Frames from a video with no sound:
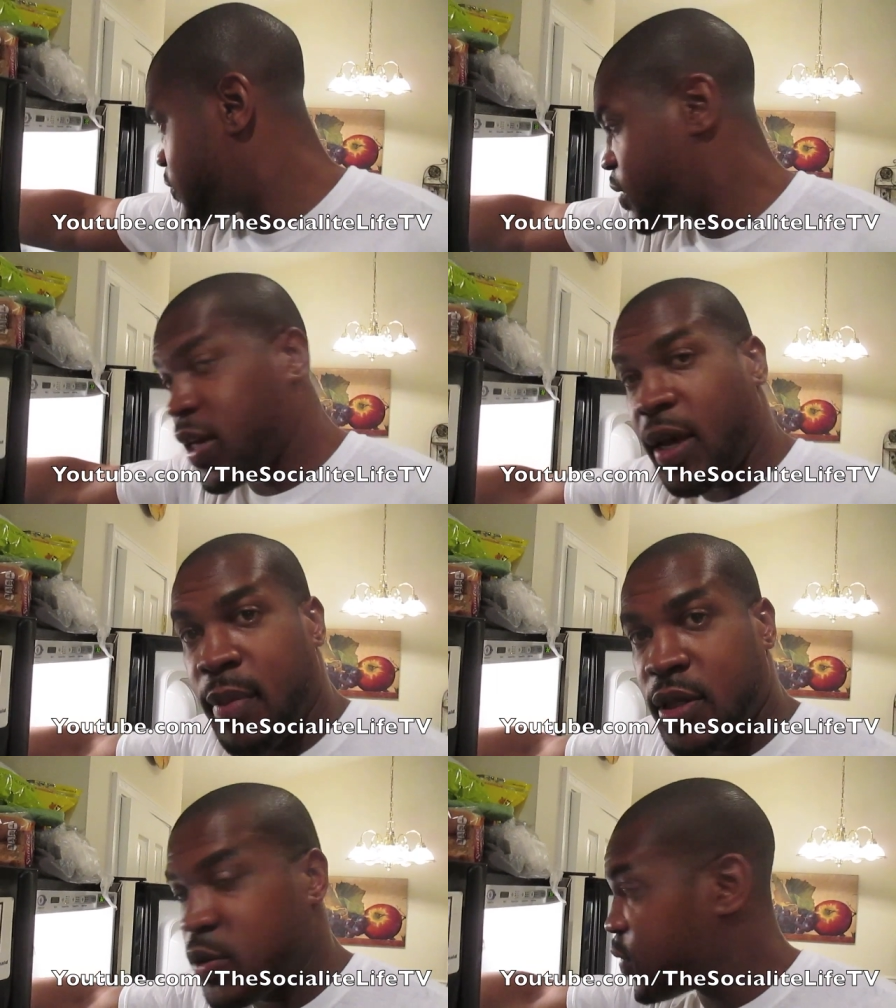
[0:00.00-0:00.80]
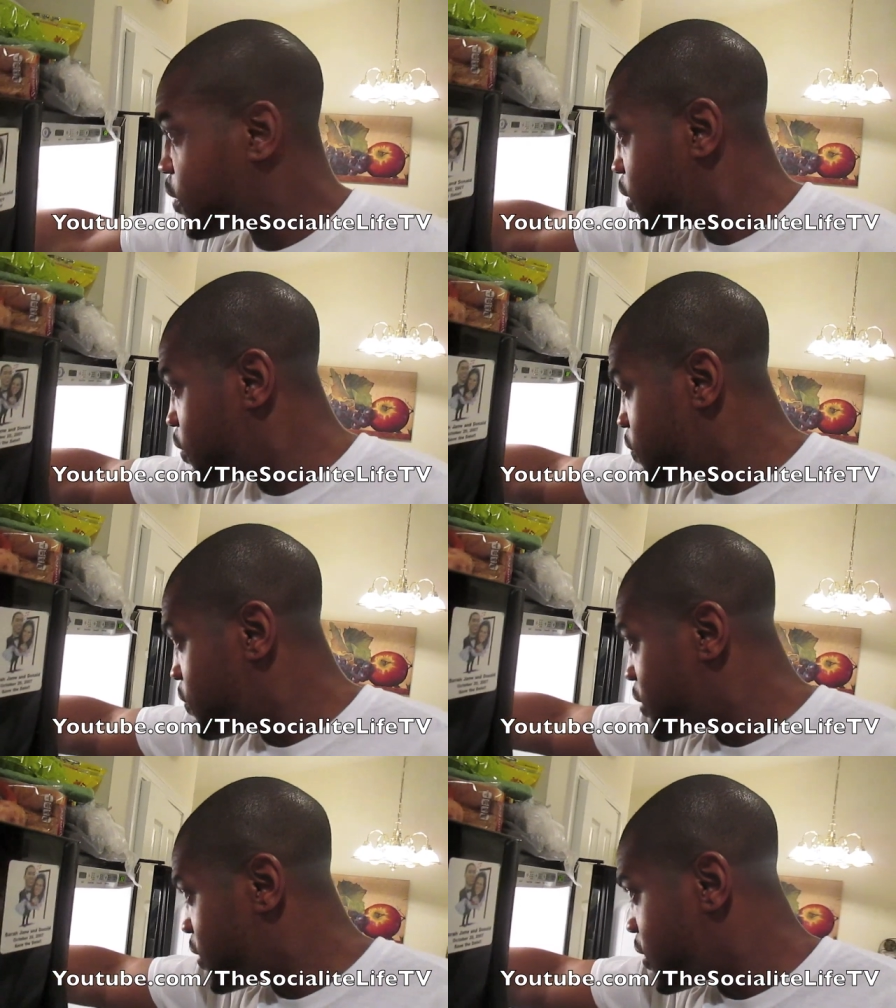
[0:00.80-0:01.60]
Ain't got much going
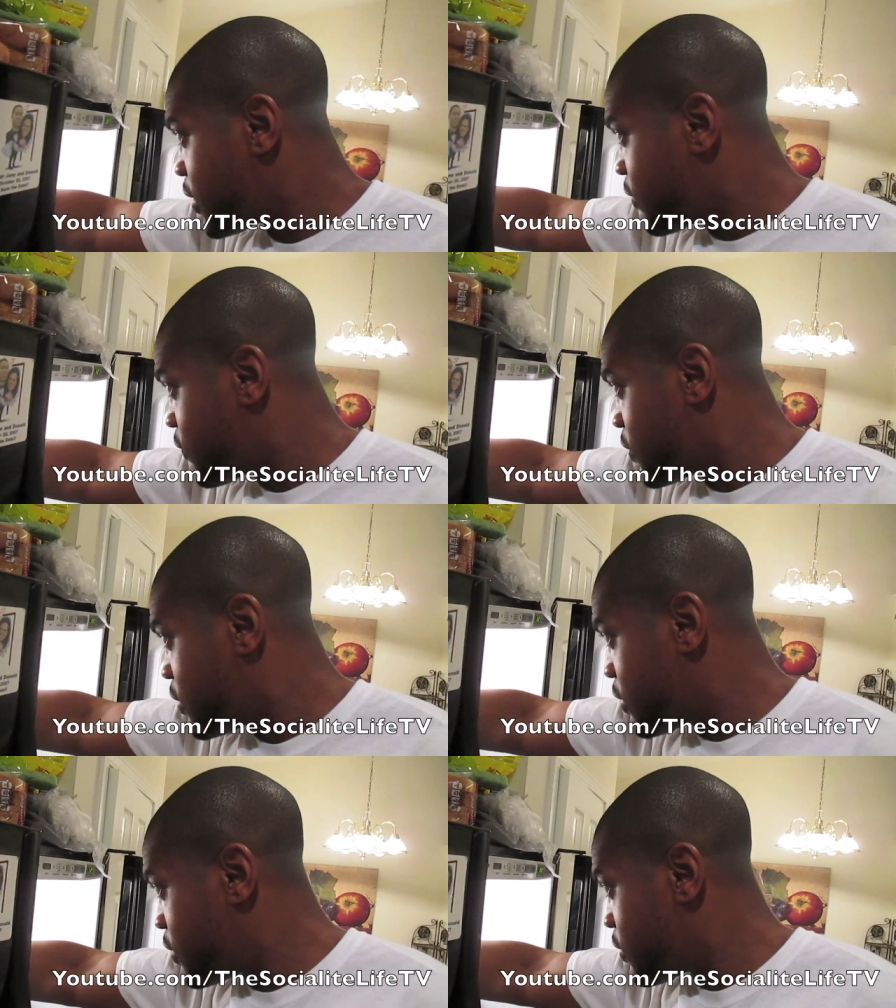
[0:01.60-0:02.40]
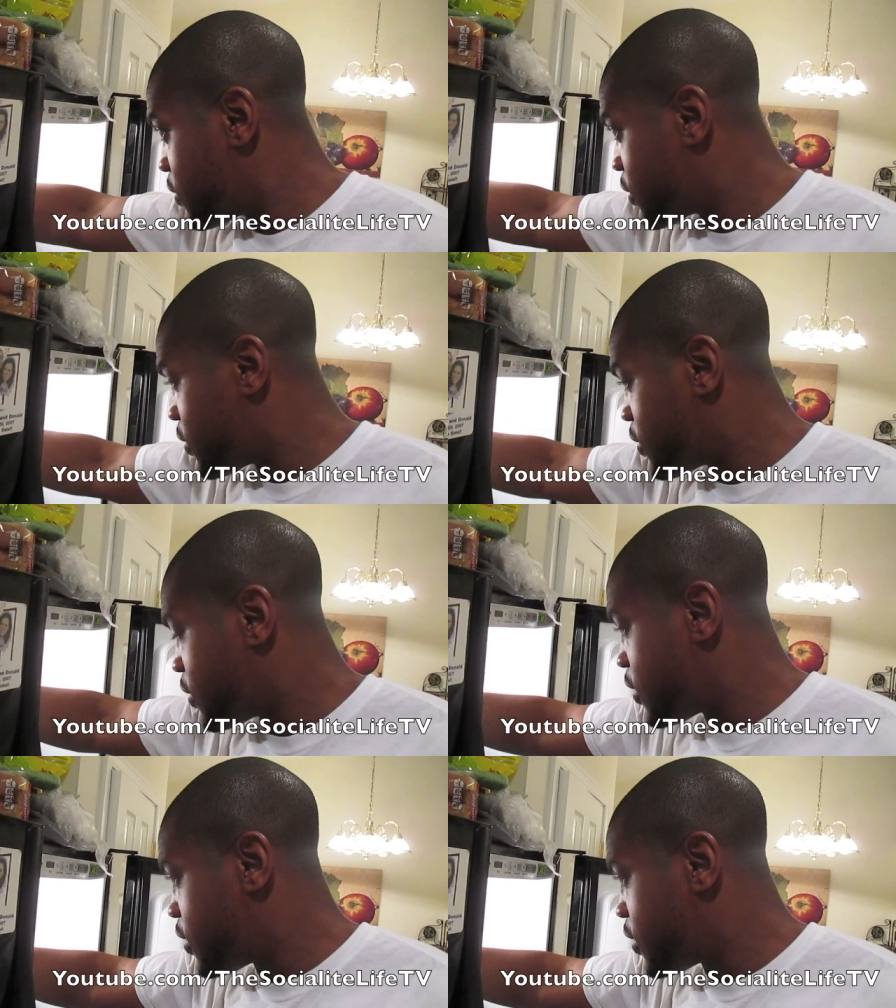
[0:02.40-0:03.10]
on tonight for dinner.